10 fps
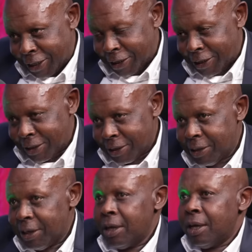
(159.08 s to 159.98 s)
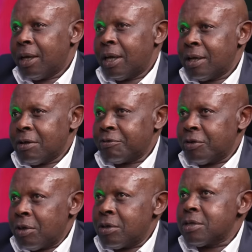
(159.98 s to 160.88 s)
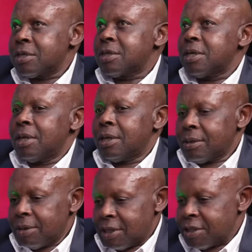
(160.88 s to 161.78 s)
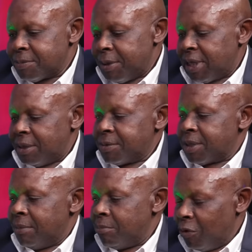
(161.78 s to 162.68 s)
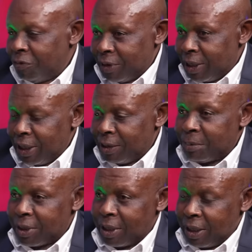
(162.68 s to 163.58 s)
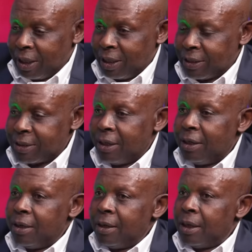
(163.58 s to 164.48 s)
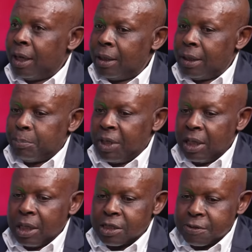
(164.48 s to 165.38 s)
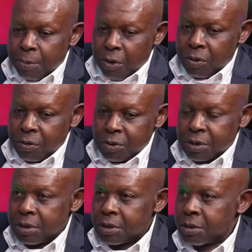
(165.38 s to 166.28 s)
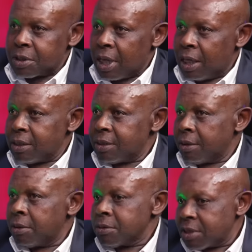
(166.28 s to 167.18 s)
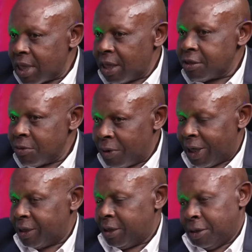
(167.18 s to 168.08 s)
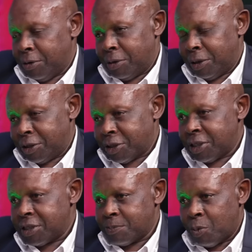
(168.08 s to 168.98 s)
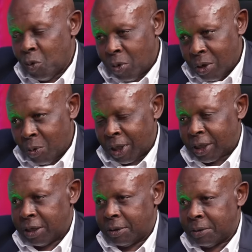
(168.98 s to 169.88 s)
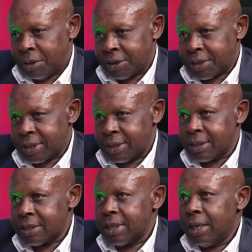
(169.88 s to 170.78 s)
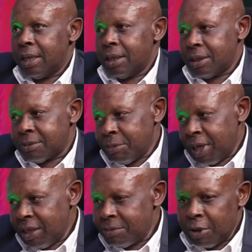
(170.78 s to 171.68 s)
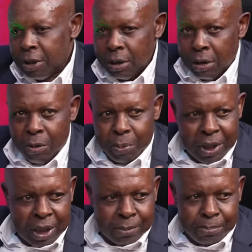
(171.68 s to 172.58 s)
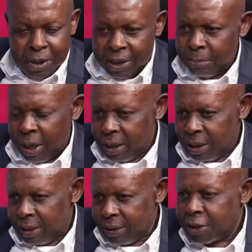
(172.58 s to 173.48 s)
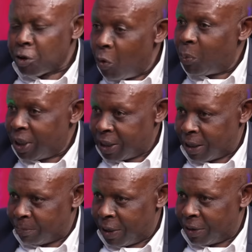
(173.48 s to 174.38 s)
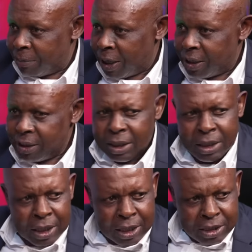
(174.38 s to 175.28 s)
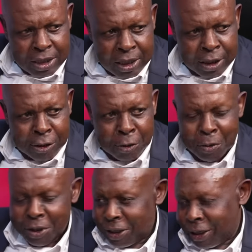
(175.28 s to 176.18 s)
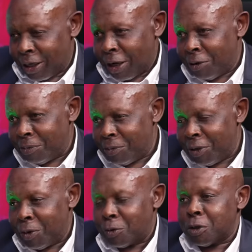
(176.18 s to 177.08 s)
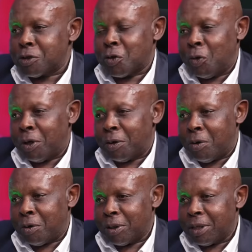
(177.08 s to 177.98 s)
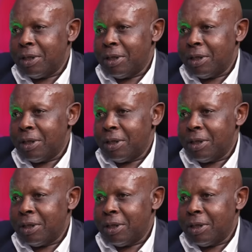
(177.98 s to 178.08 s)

Mm. And of course, this is perhaps I'm moving a little bit ahead and being exposed to such, to such working conditions, poor working conditions, it made me open up my mind. It opened up my mind, and then I started looking around me what was going on.